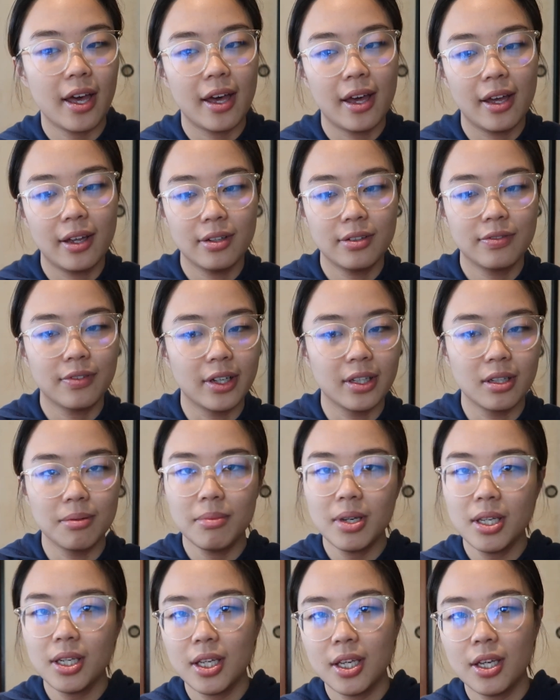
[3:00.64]
and find the
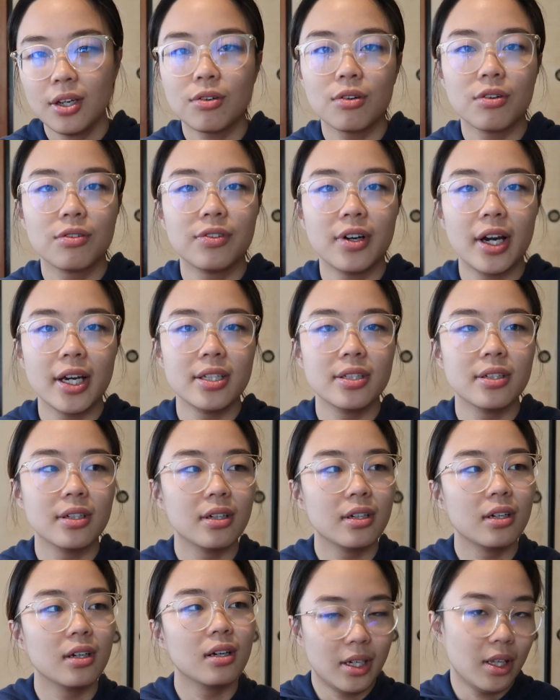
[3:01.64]
meaning, or find
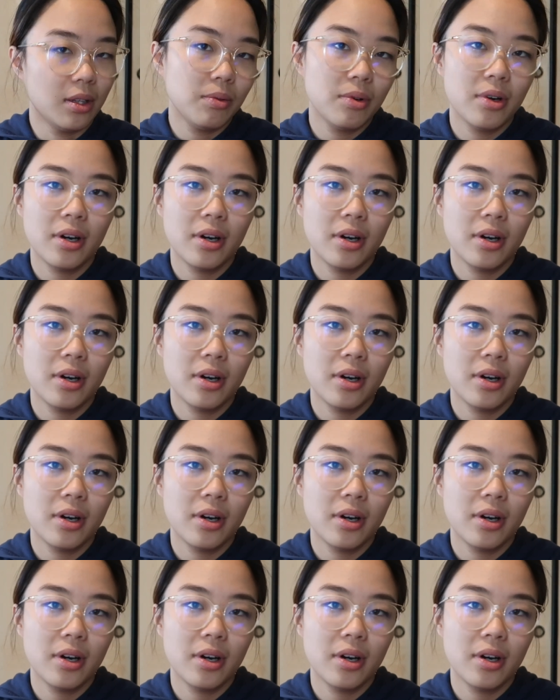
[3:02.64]
another